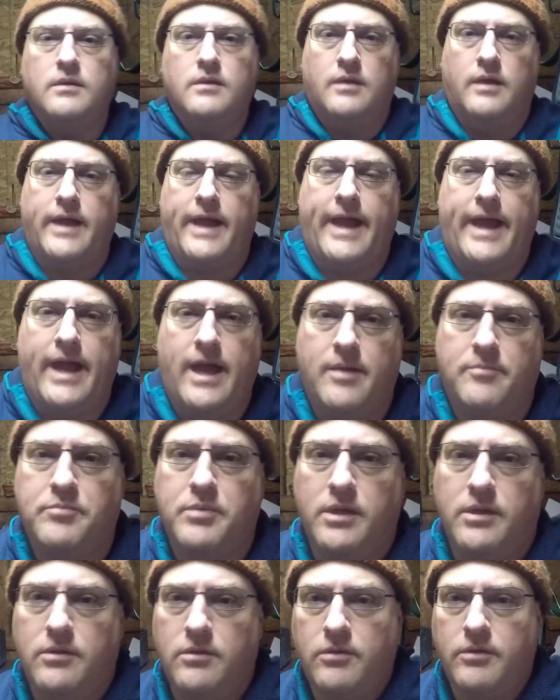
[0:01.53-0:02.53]

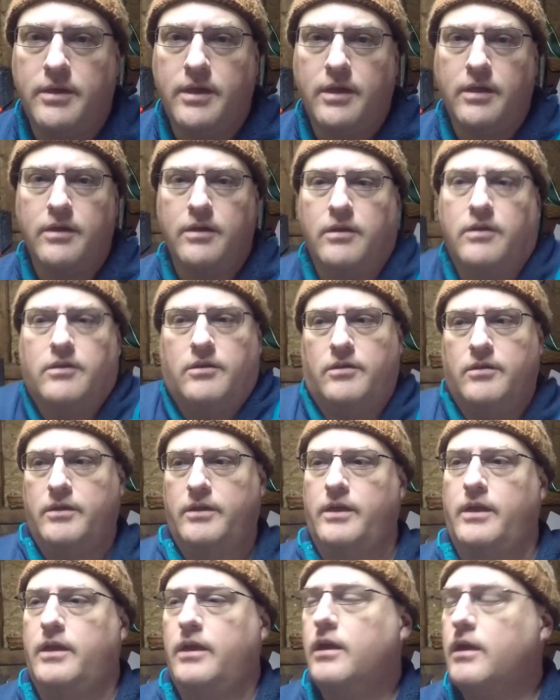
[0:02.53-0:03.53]
Happy New Year
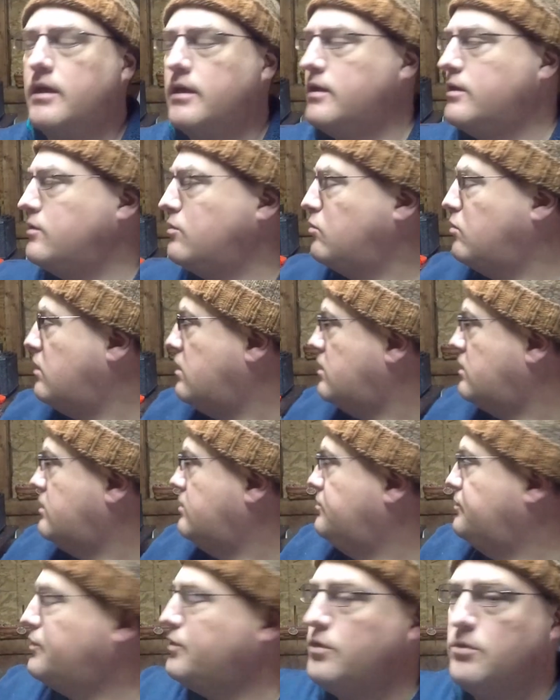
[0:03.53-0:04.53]
and
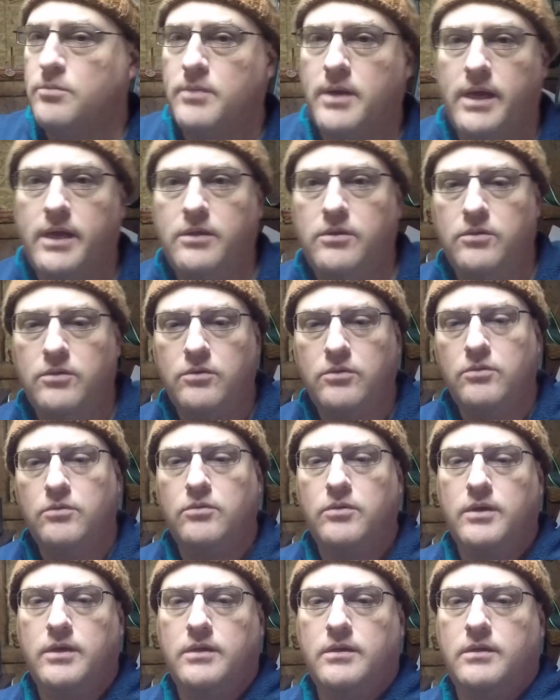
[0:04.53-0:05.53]
welcome to my
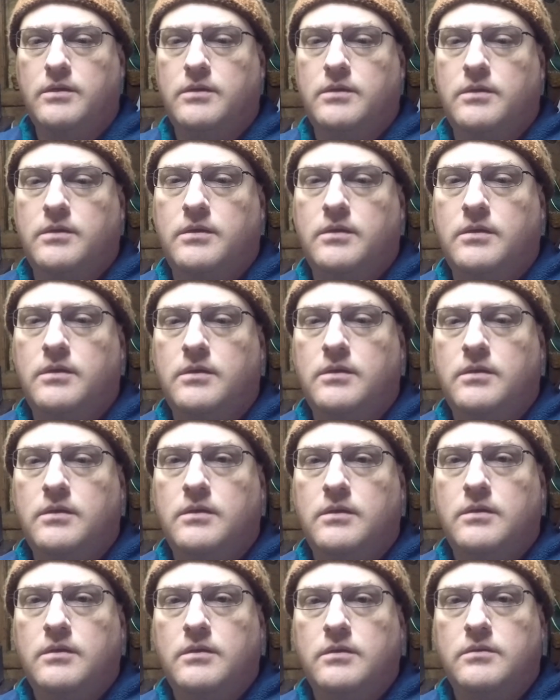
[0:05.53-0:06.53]
new
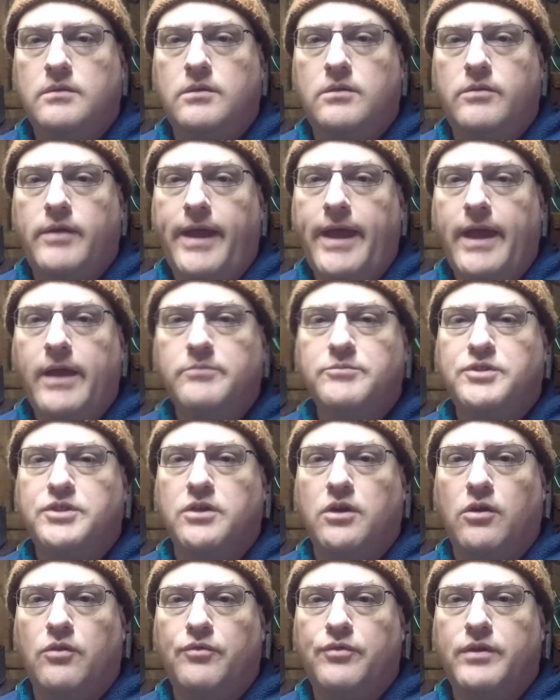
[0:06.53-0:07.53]
little ham
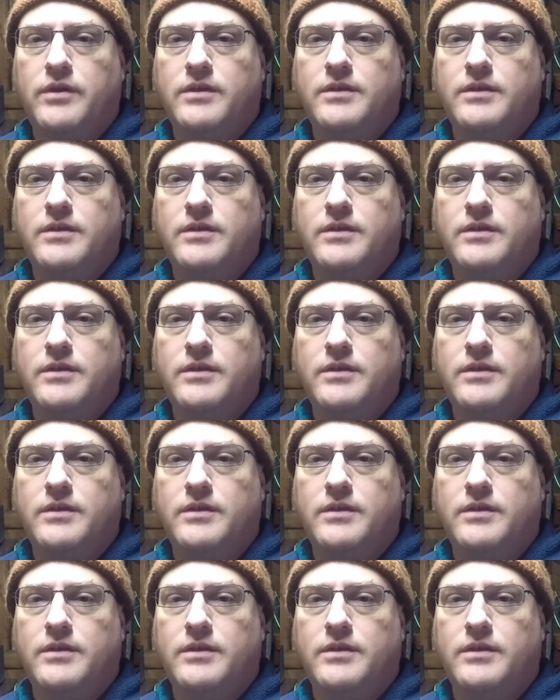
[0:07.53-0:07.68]
shelf.